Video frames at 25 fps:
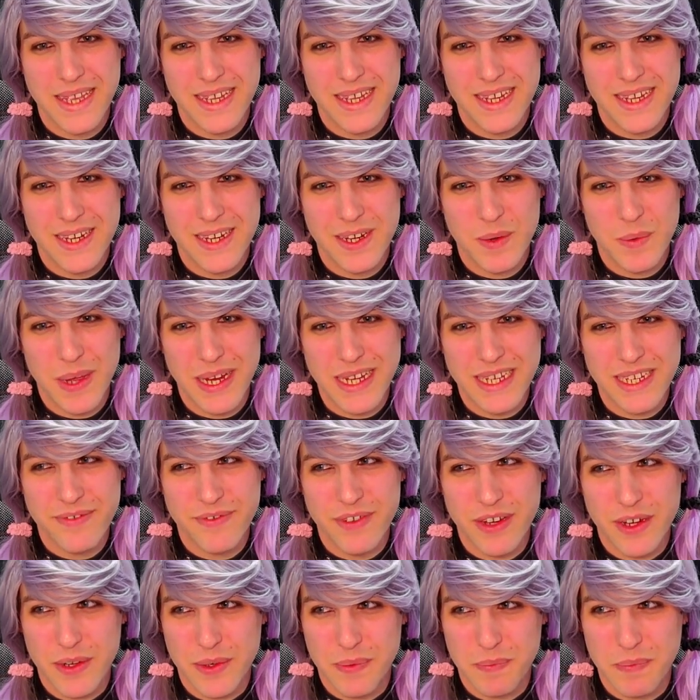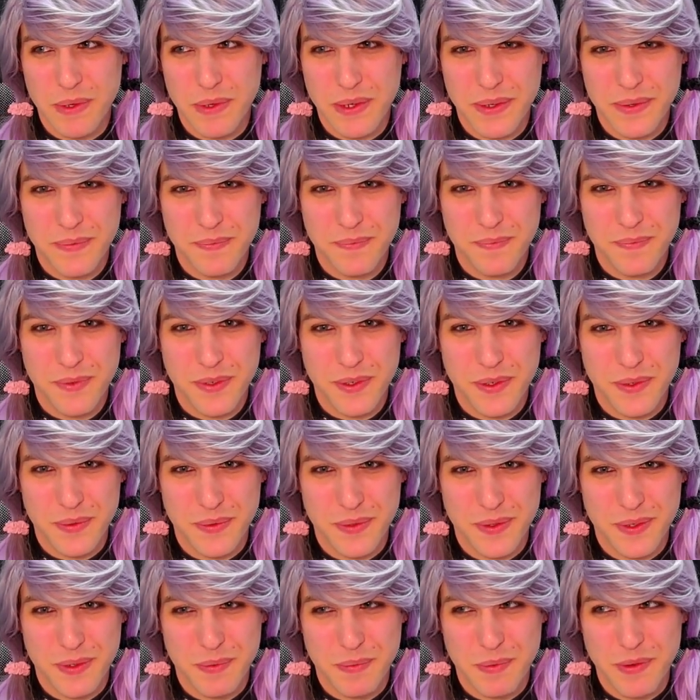quite difficult
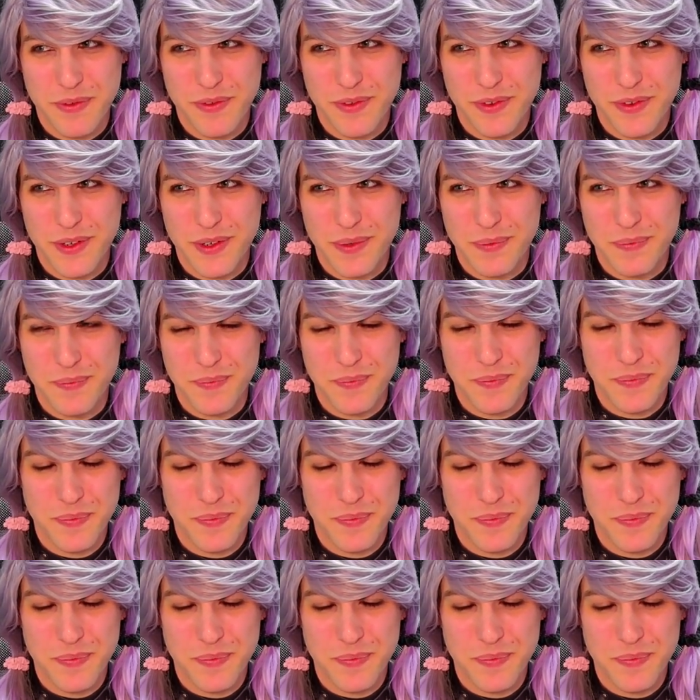to perform